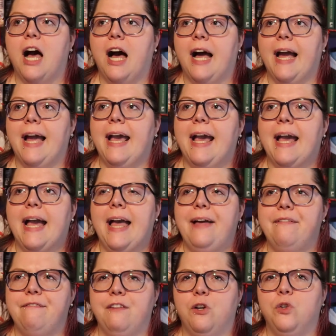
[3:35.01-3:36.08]
I
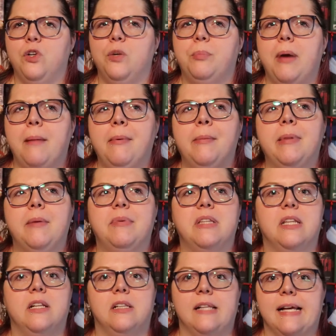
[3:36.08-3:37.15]
have found her probably
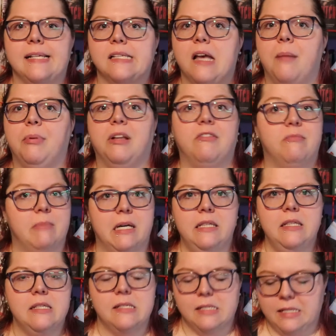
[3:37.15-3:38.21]
within the last couple of
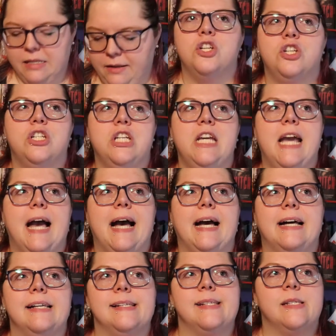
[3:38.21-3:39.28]
months. She
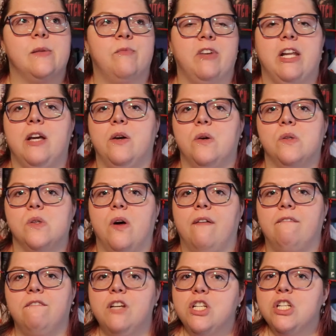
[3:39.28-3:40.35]
has some videos
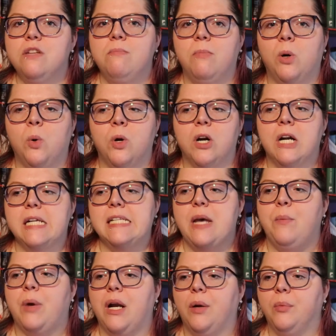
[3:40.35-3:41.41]
on vision boards
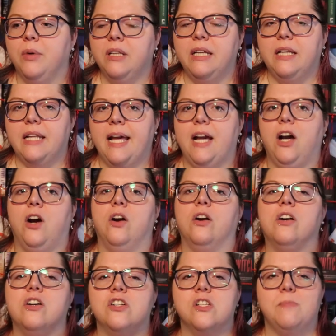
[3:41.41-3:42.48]
and what I really like
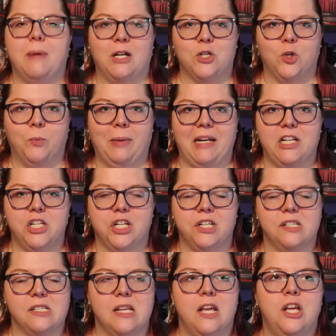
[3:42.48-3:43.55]
are her special
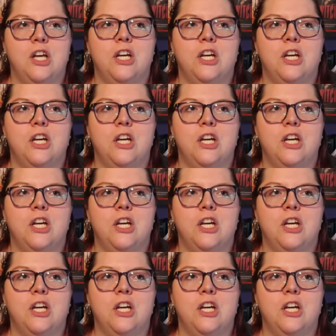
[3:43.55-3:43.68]
pages.